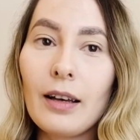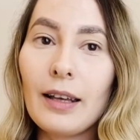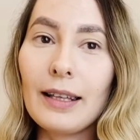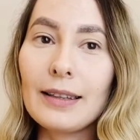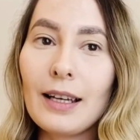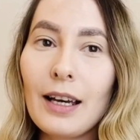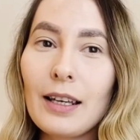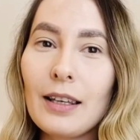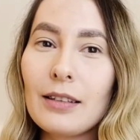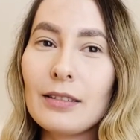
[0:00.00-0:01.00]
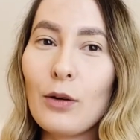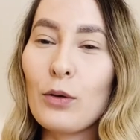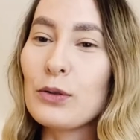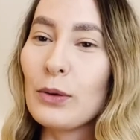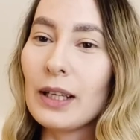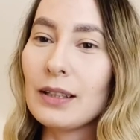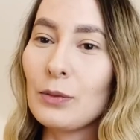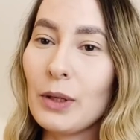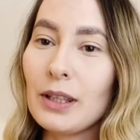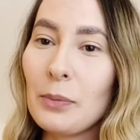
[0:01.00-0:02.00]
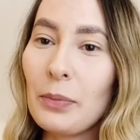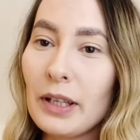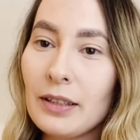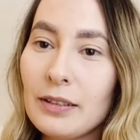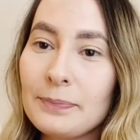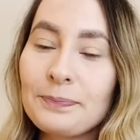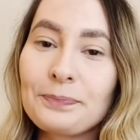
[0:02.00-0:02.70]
And I also like the way they blend,